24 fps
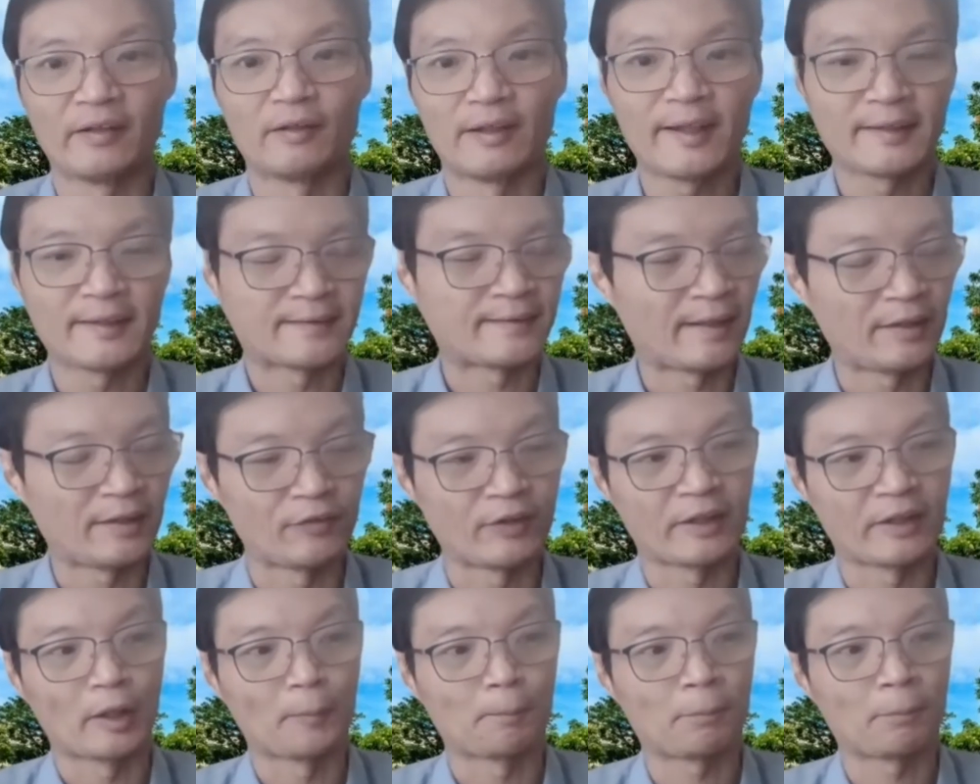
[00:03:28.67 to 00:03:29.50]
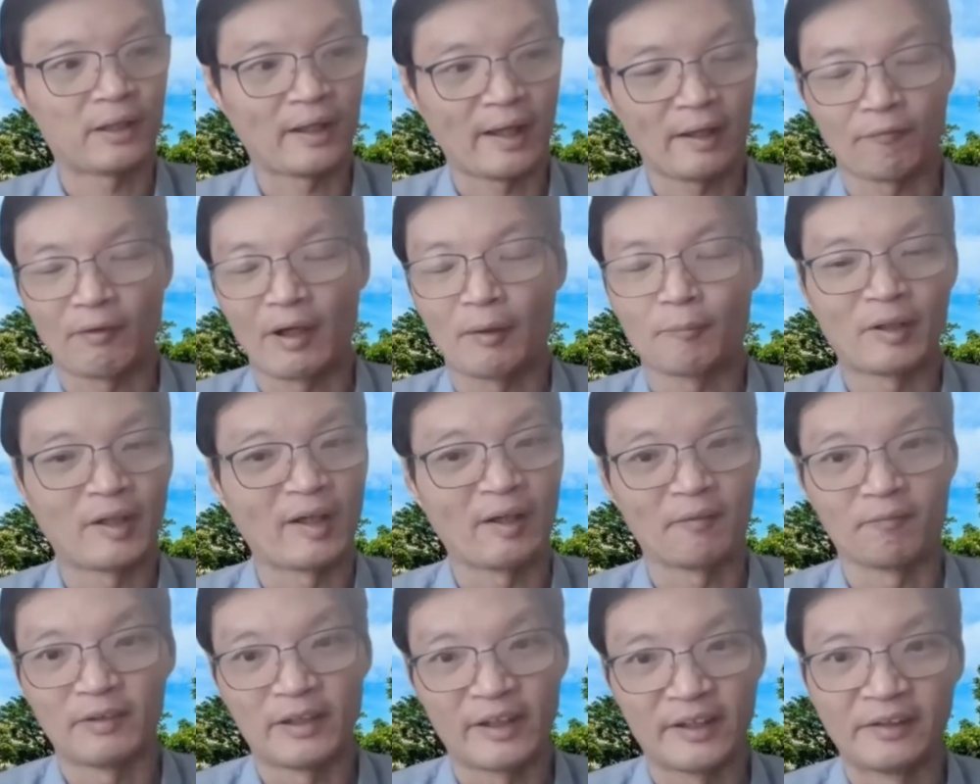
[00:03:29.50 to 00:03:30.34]
Let's say you can apply whatever you
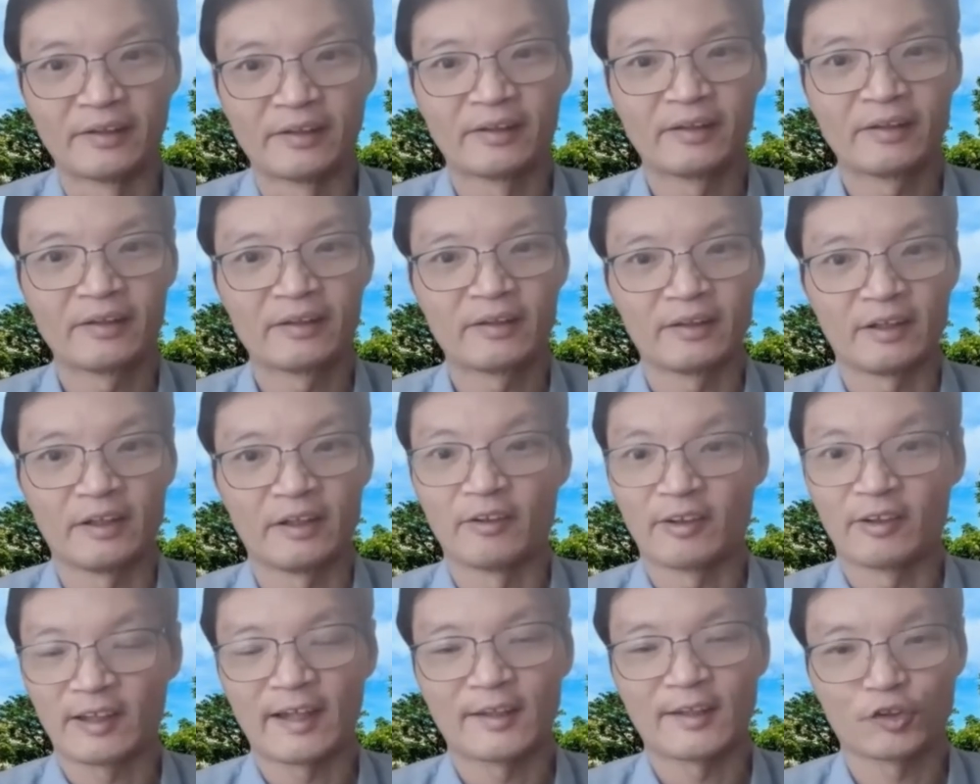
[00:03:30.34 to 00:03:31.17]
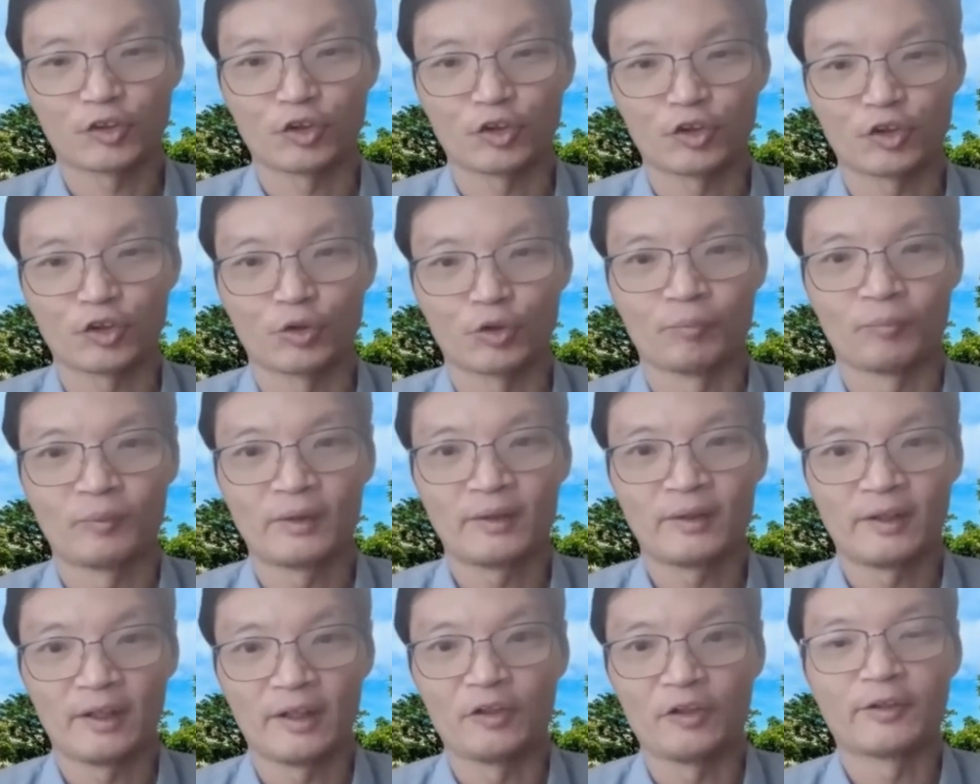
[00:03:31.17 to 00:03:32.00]
have learned in your classroom,
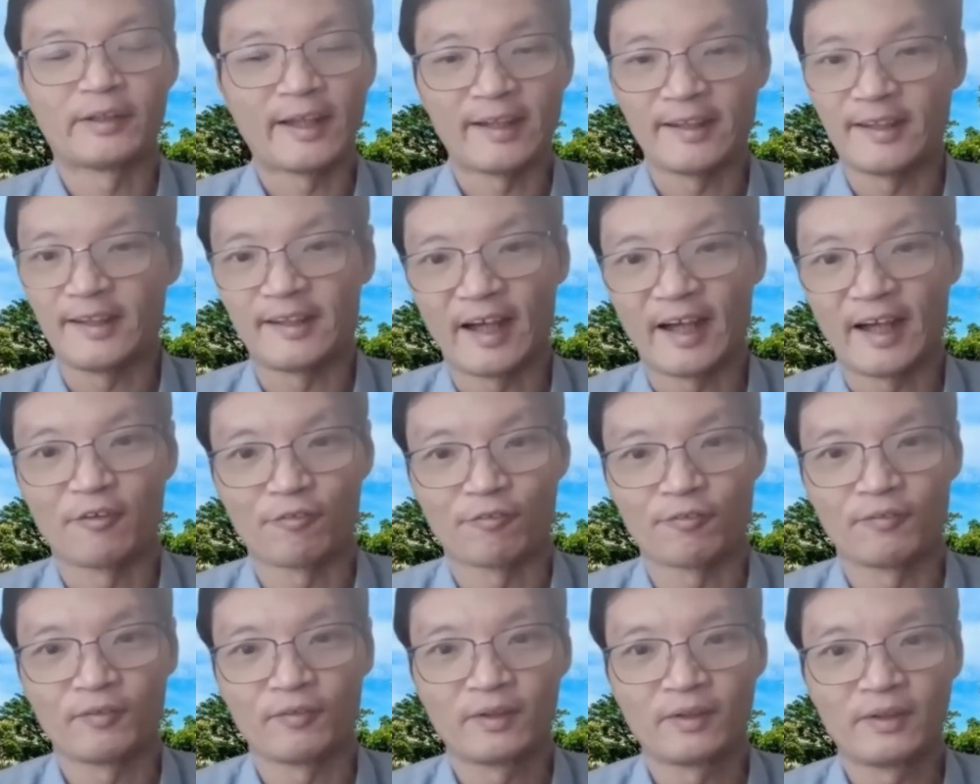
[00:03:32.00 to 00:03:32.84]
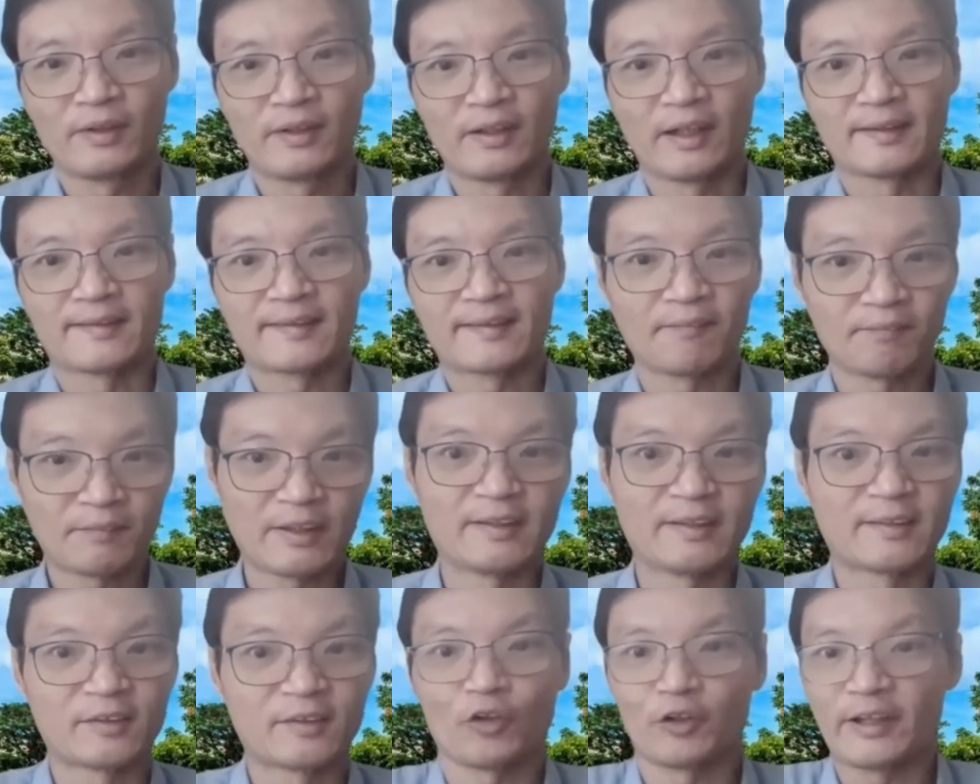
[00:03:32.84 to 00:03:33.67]
in your daily life. Yeah, something
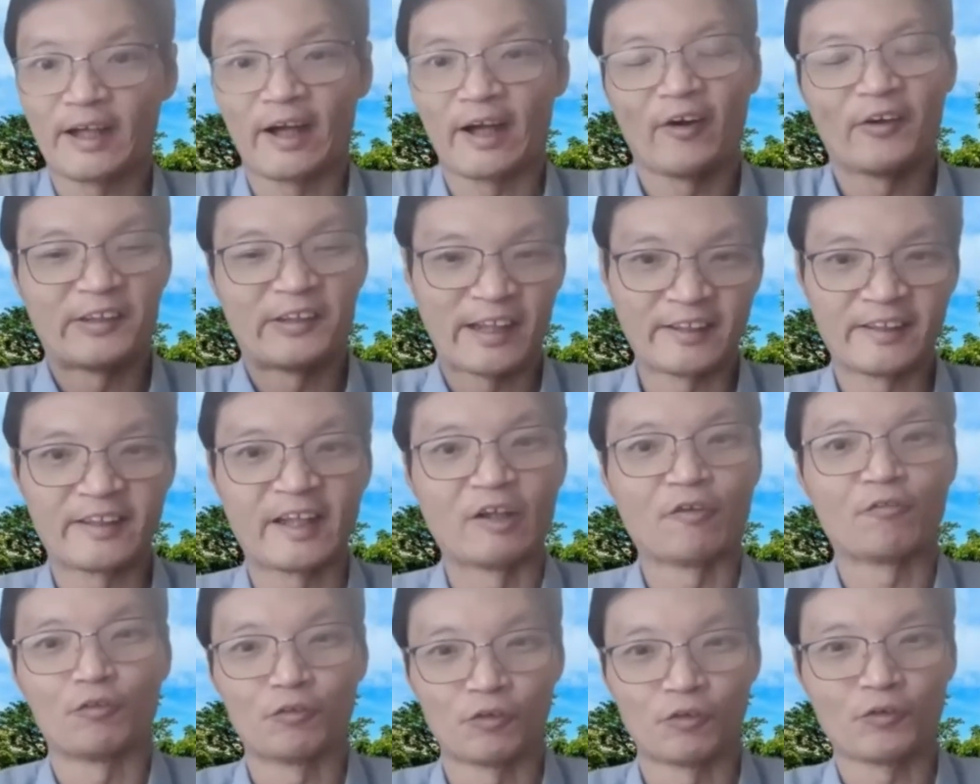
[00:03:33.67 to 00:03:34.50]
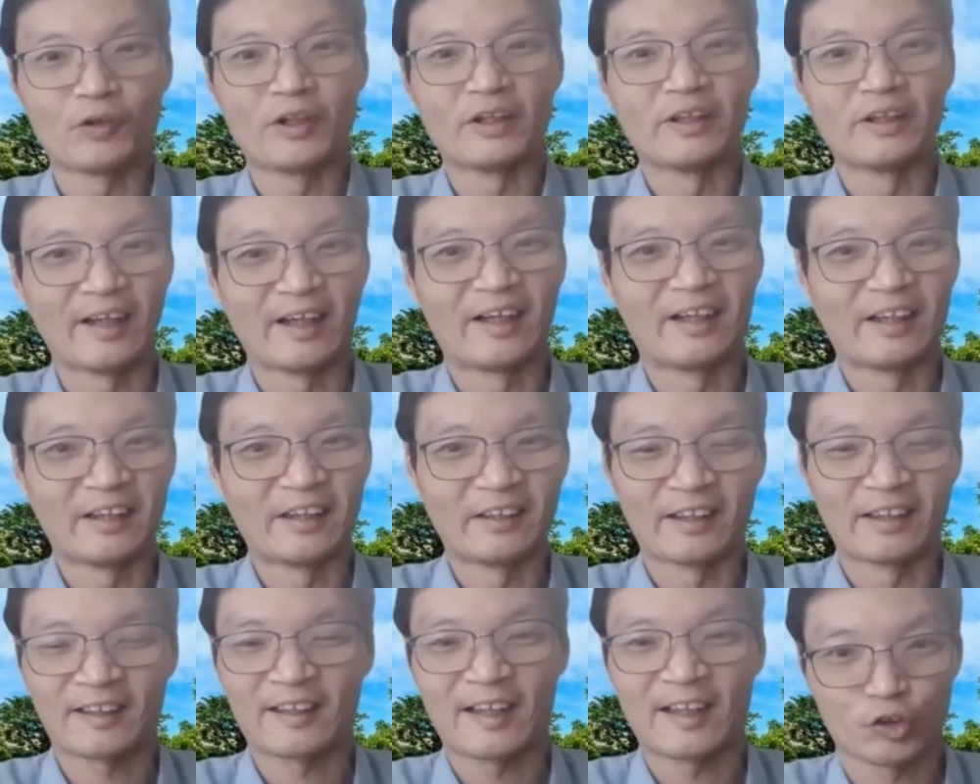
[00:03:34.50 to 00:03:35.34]
is not that authentic if you do it
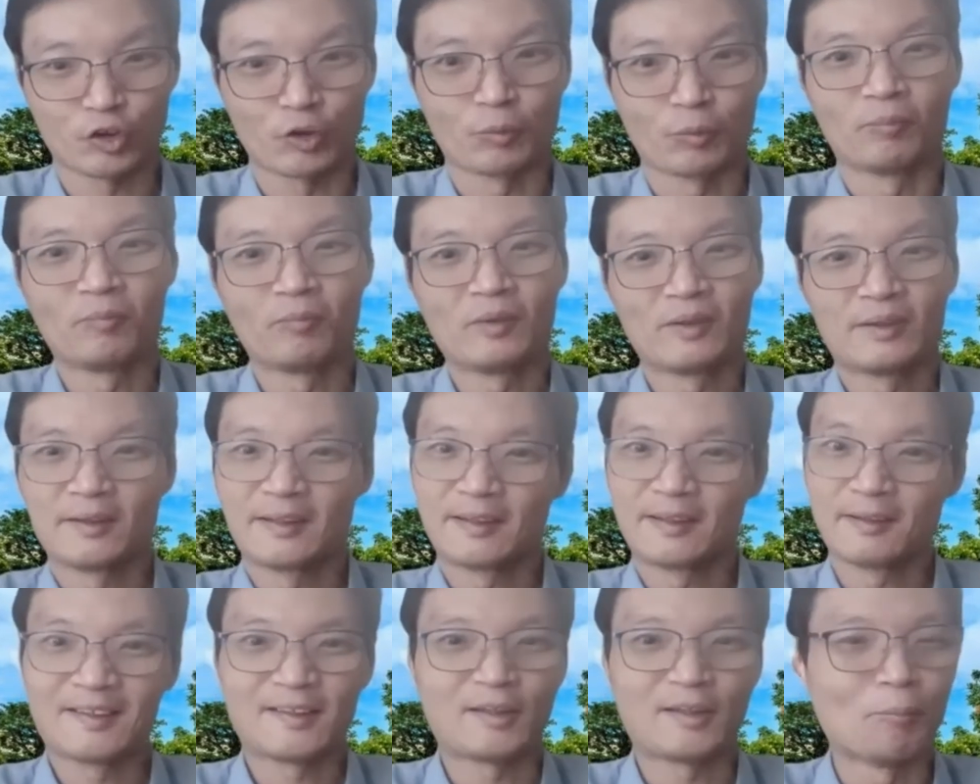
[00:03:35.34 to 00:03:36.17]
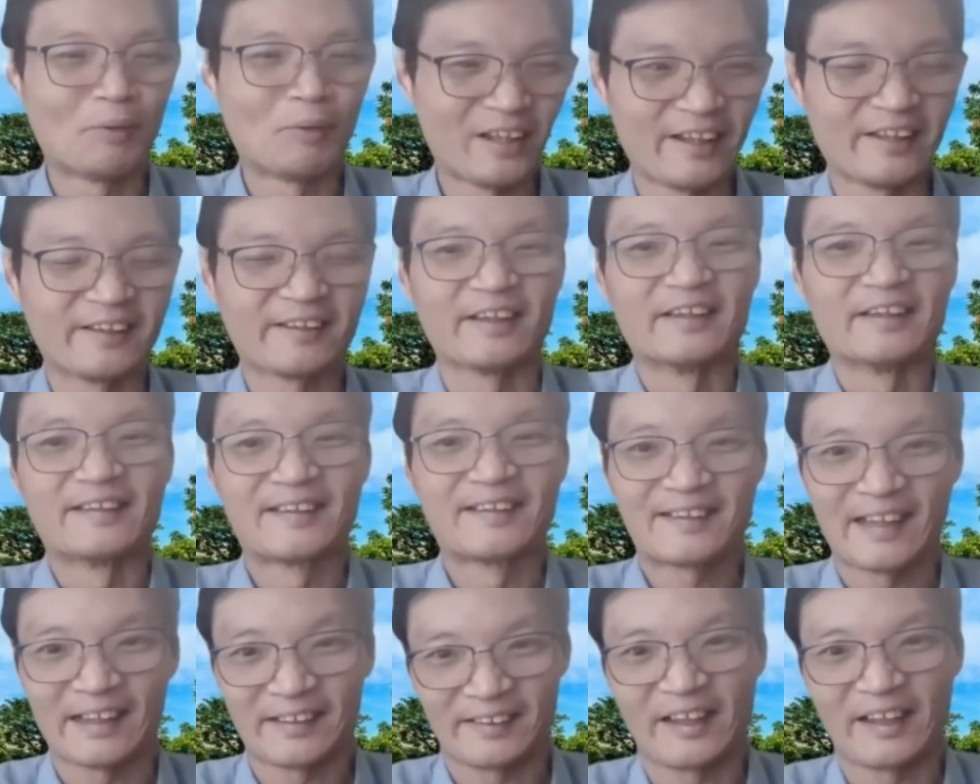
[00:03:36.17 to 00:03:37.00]
in a classroom simulated
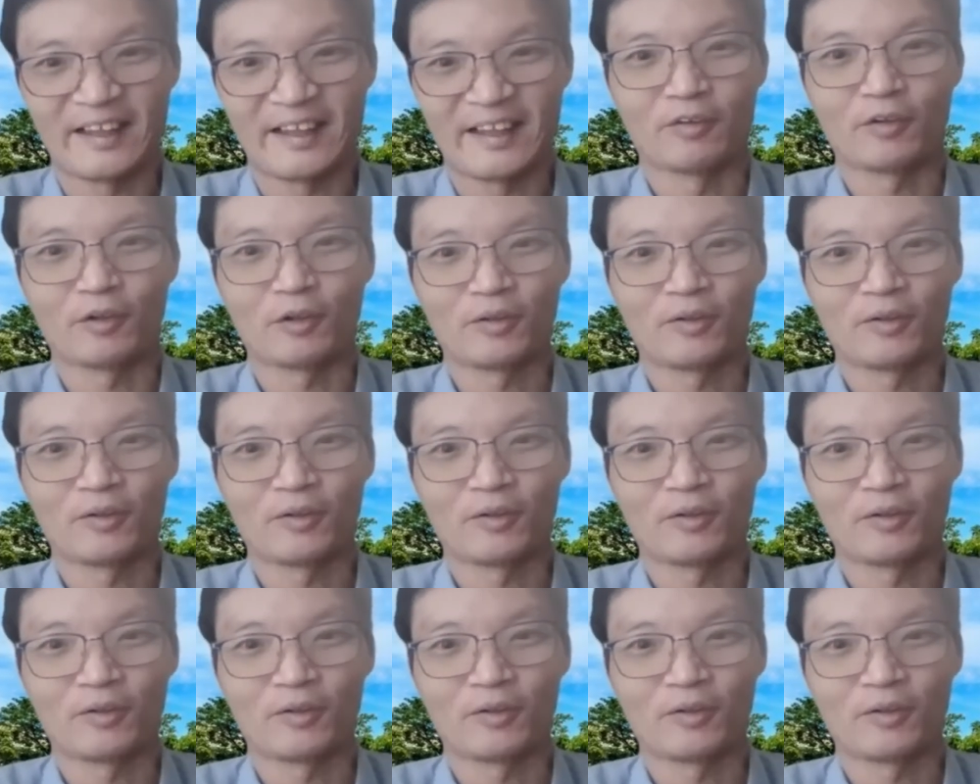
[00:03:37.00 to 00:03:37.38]
setting.